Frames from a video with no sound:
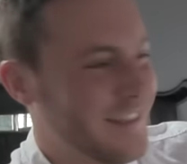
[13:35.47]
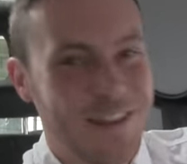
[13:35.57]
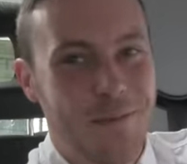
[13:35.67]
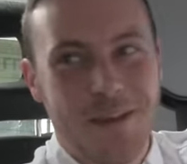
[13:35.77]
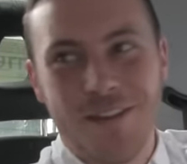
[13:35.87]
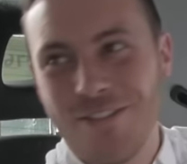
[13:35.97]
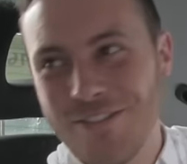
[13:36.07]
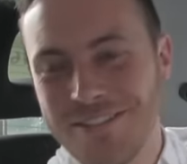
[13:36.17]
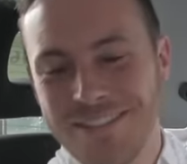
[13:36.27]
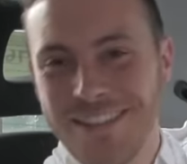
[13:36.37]
Not my
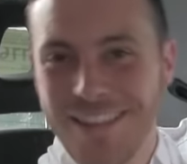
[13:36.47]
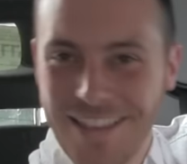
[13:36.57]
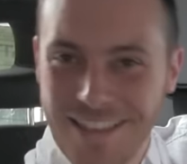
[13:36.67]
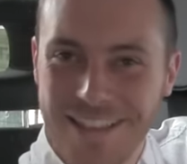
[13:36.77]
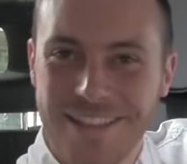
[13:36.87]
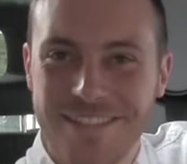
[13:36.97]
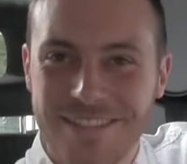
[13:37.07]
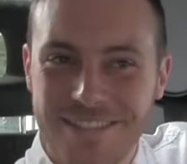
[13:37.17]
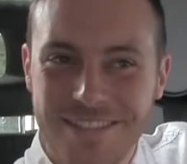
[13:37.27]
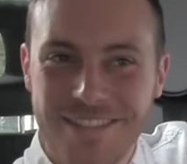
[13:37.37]
own. Okay, no.